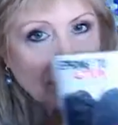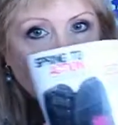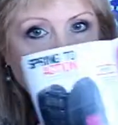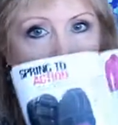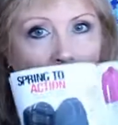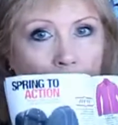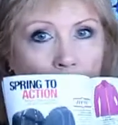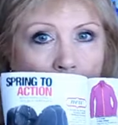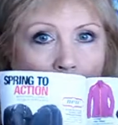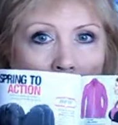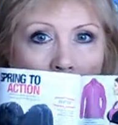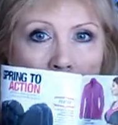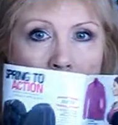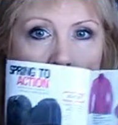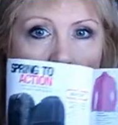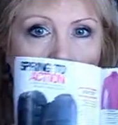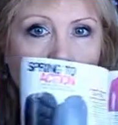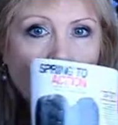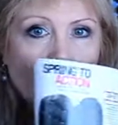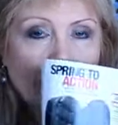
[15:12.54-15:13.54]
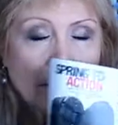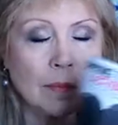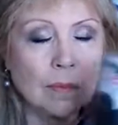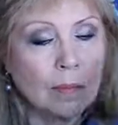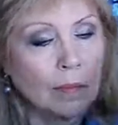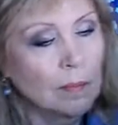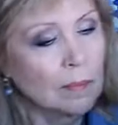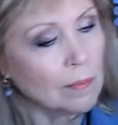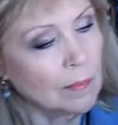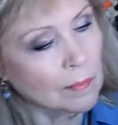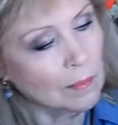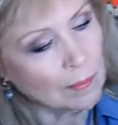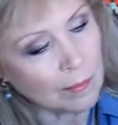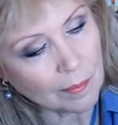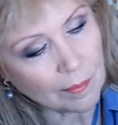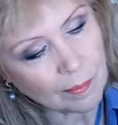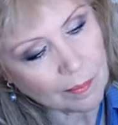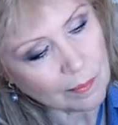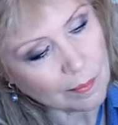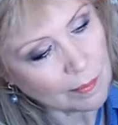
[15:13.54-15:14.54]
Where, that's workout gear
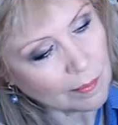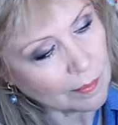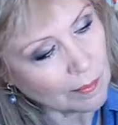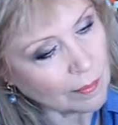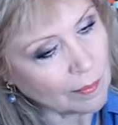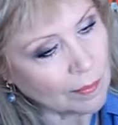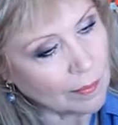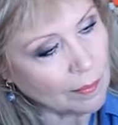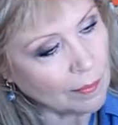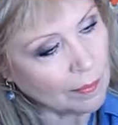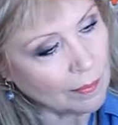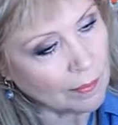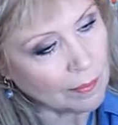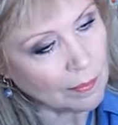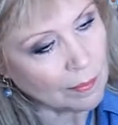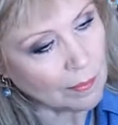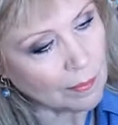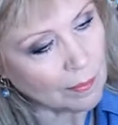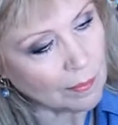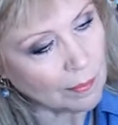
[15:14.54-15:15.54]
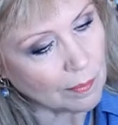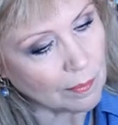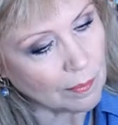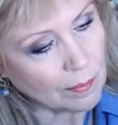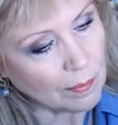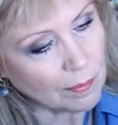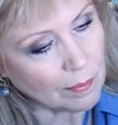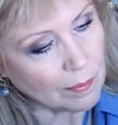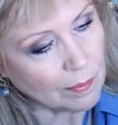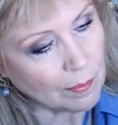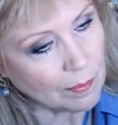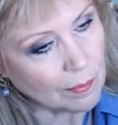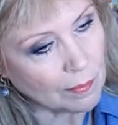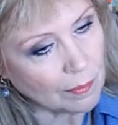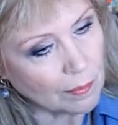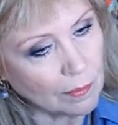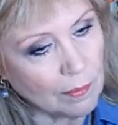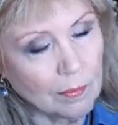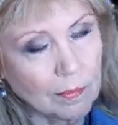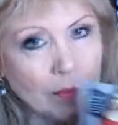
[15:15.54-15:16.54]
and workout shoes. And there's a
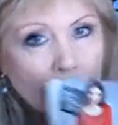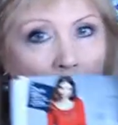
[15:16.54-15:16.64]
whole